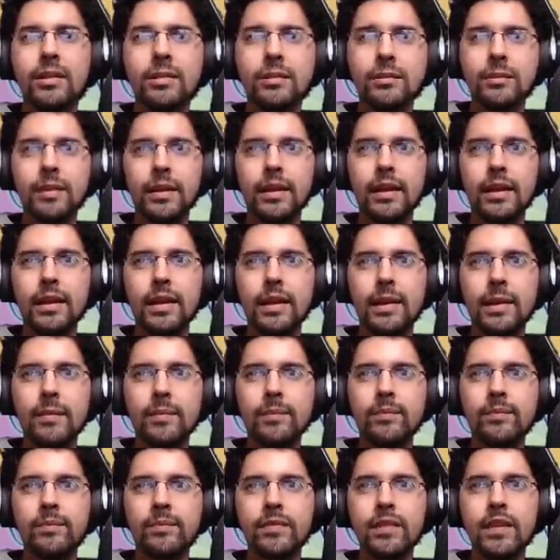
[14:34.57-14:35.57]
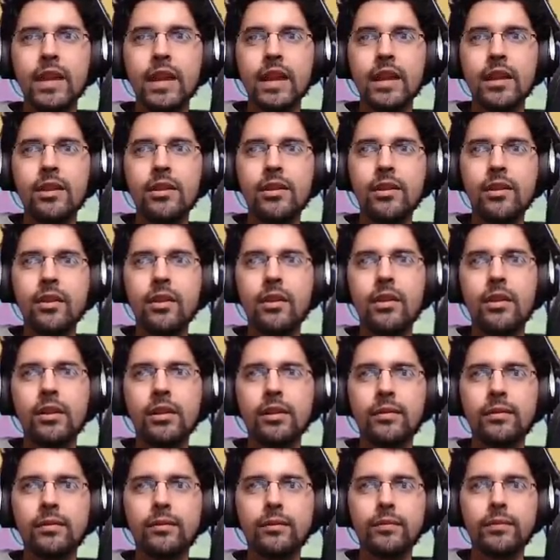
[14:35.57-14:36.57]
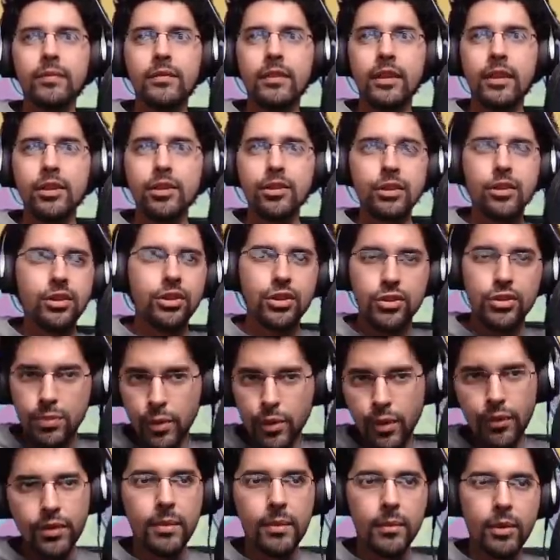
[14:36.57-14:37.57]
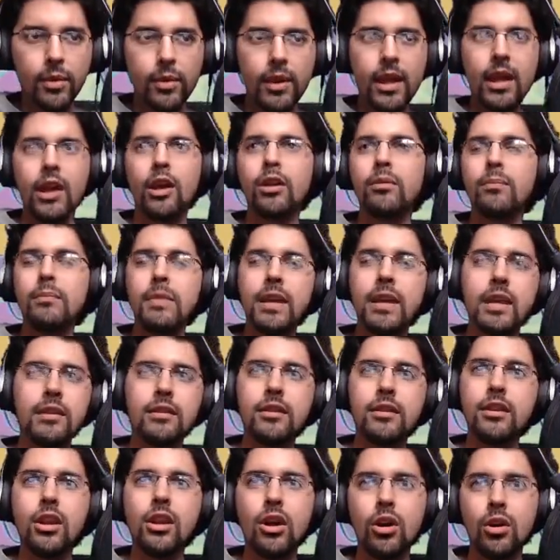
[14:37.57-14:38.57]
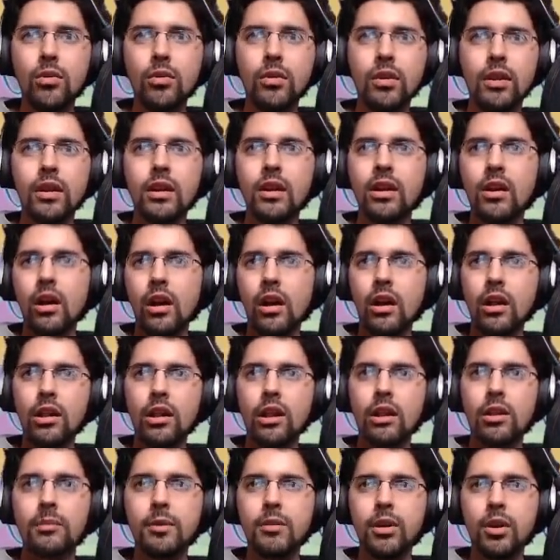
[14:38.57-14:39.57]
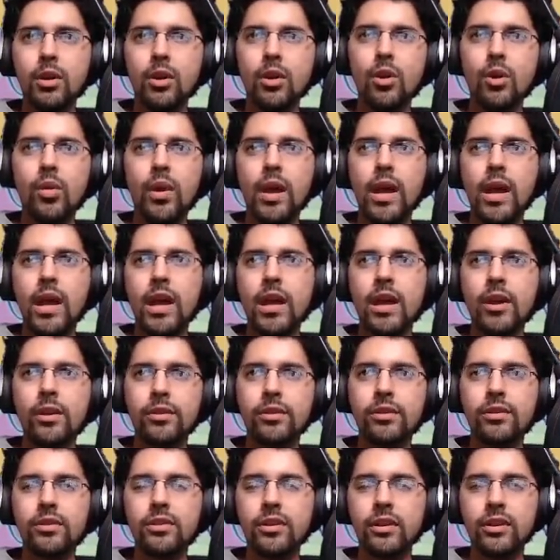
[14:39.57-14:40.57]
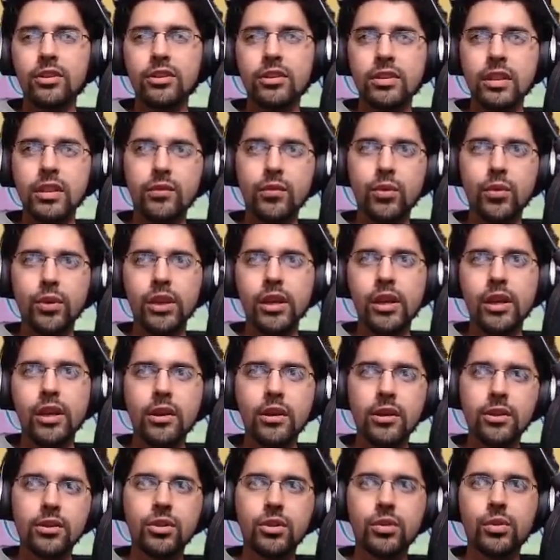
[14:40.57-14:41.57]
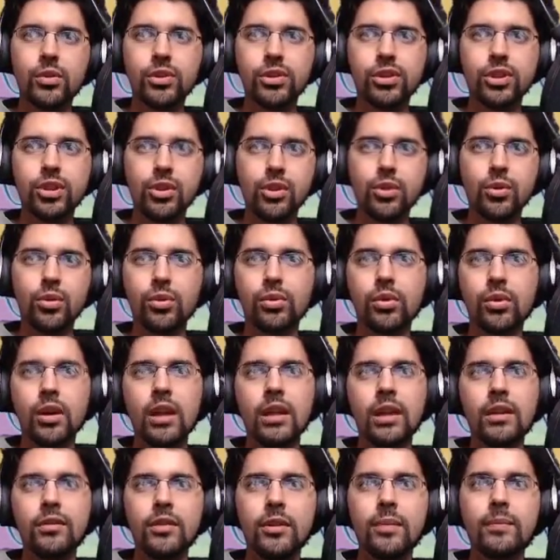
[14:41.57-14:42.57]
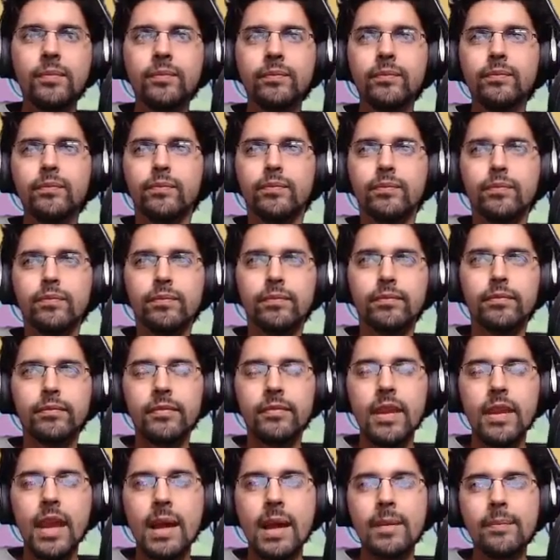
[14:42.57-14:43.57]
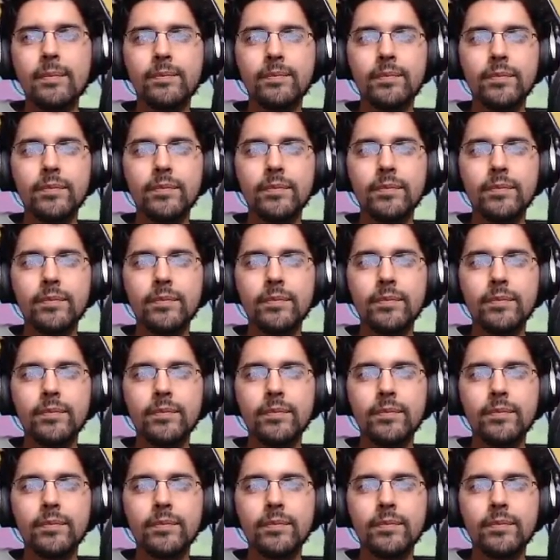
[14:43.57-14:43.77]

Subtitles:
But, yeah, here they are. And you can just move them around, make, you know, all of them go away, or you know, just have one character, or 2, or all of them. Yeah.